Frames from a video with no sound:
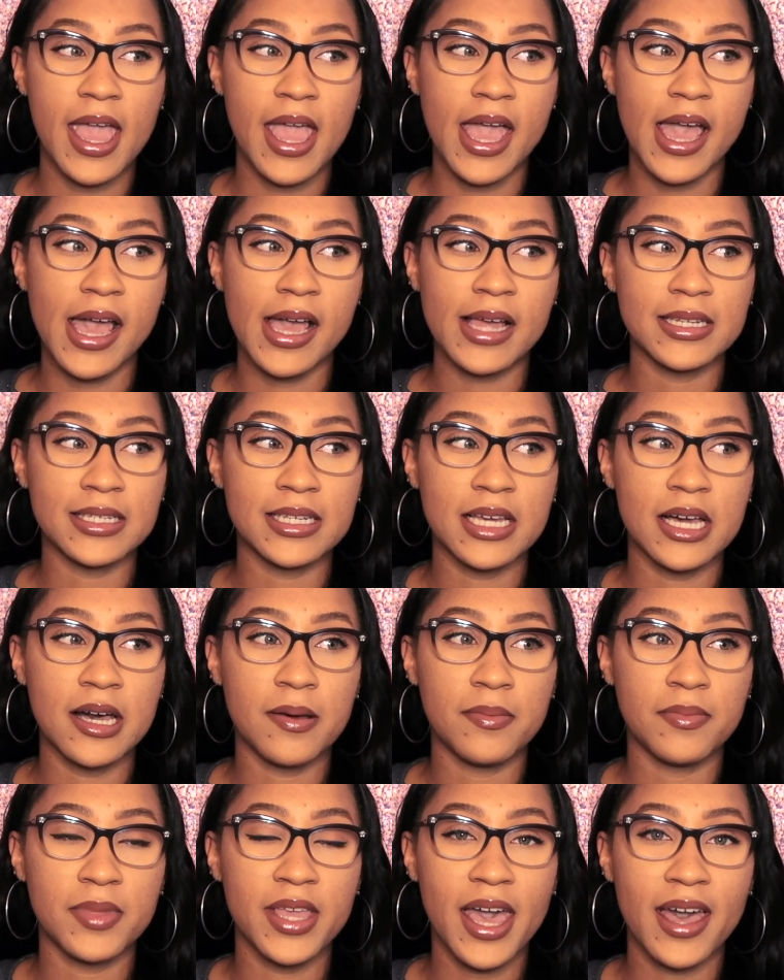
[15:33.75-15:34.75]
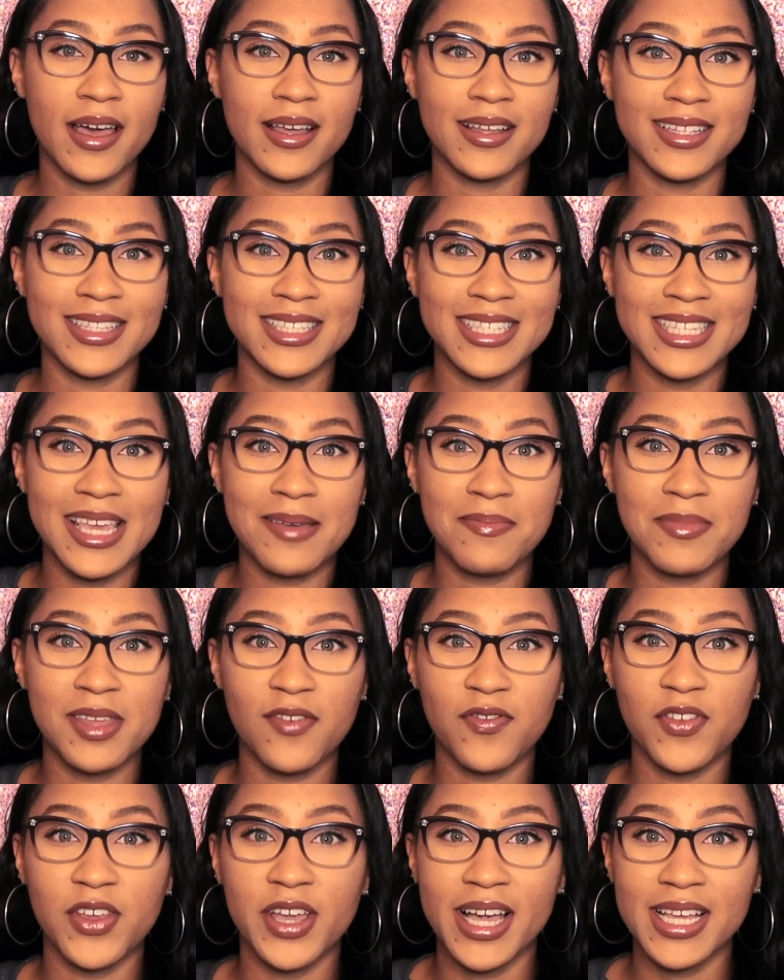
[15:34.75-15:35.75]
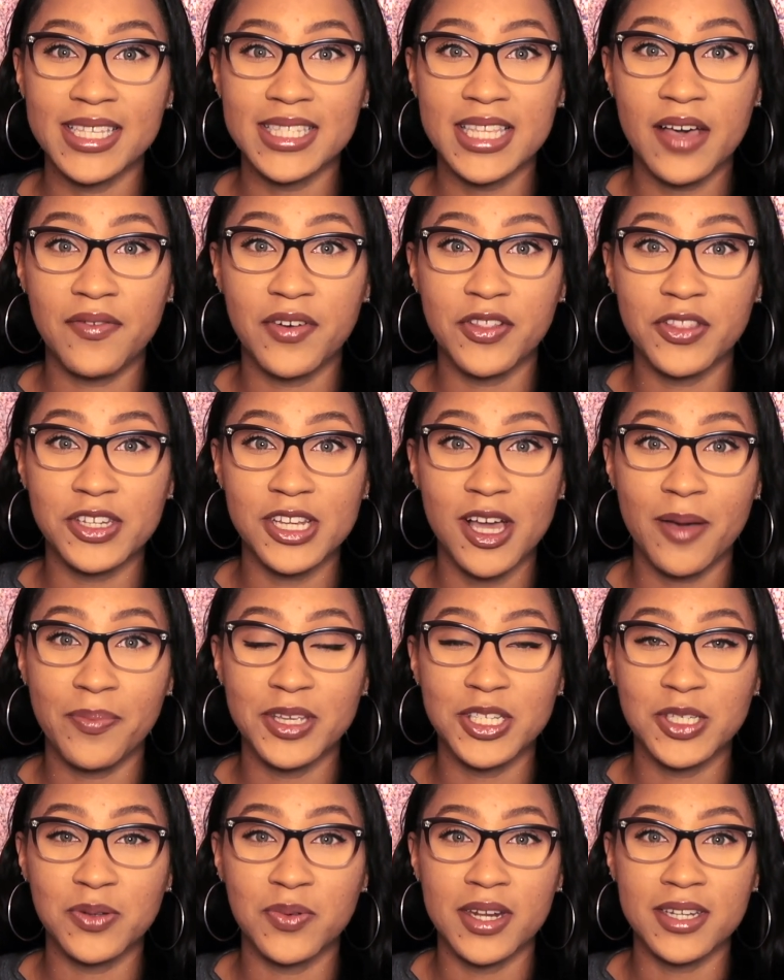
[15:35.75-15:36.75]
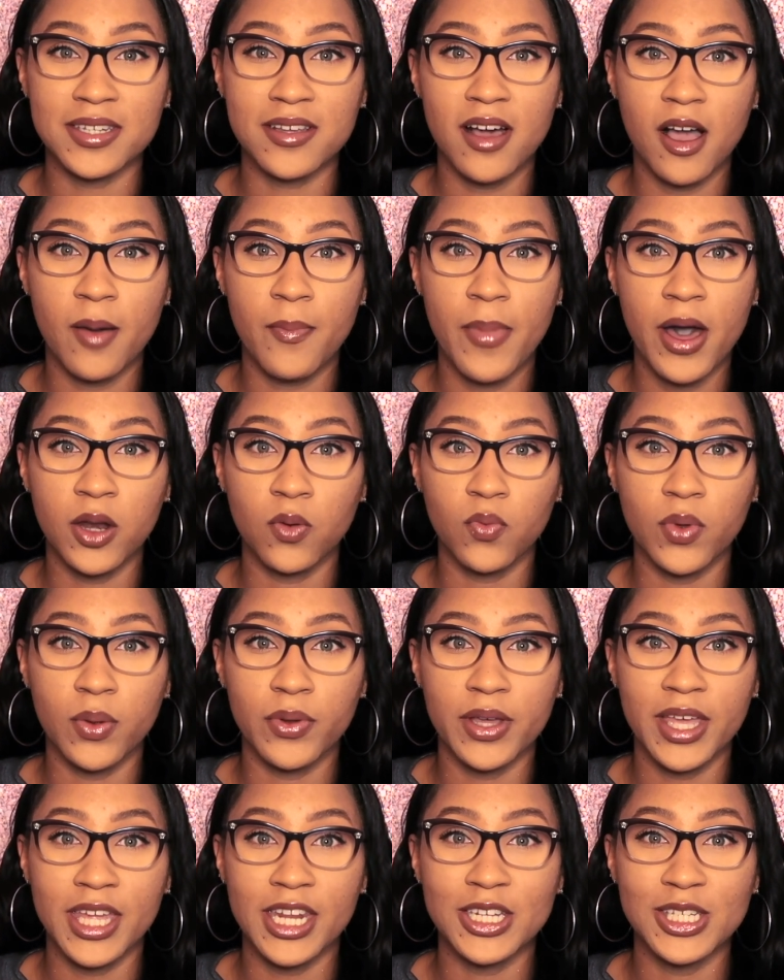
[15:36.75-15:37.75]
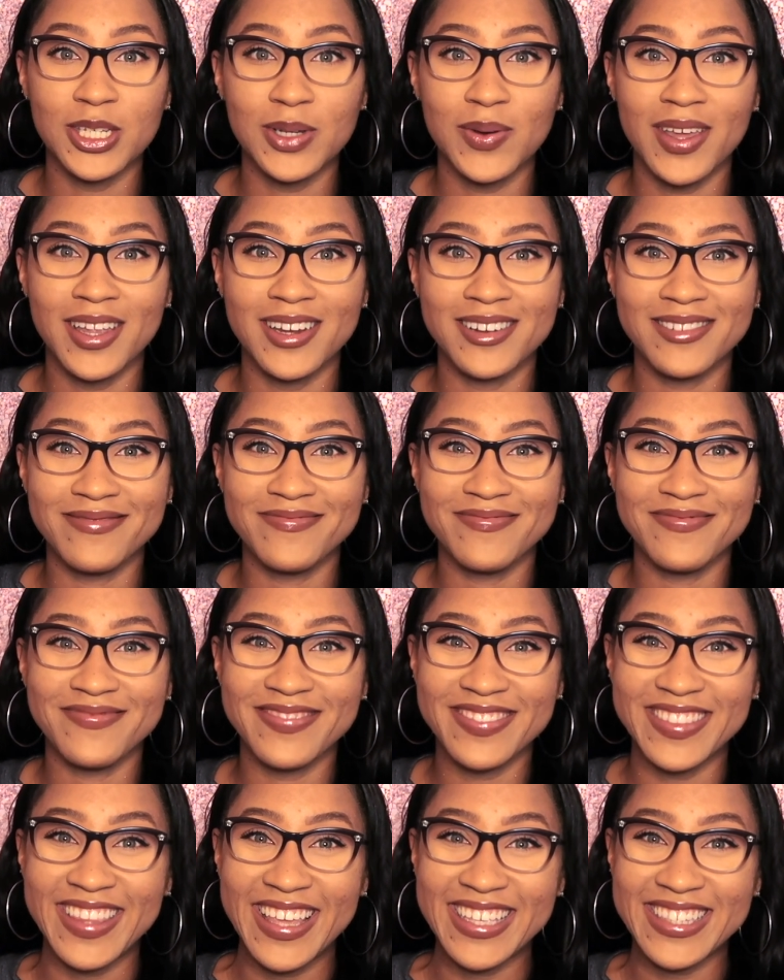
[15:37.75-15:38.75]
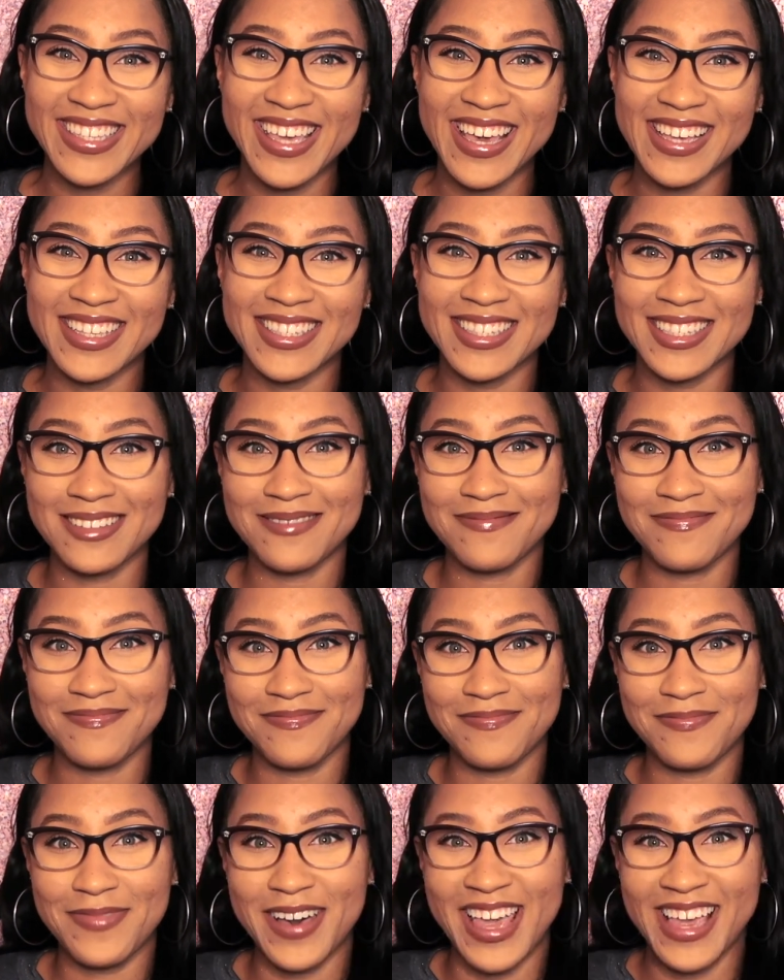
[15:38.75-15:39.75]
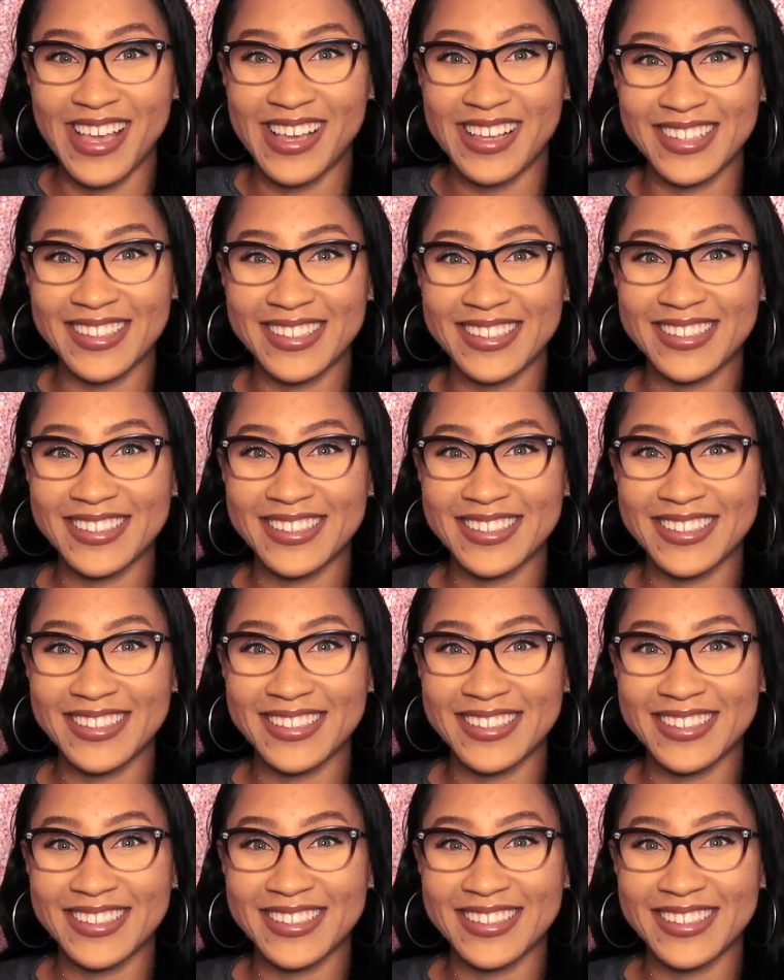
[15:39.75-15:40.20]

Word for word: And um, yeah, DM me if you guys have other topics you want to talk about and we will get into it. Thanks guys. Bye.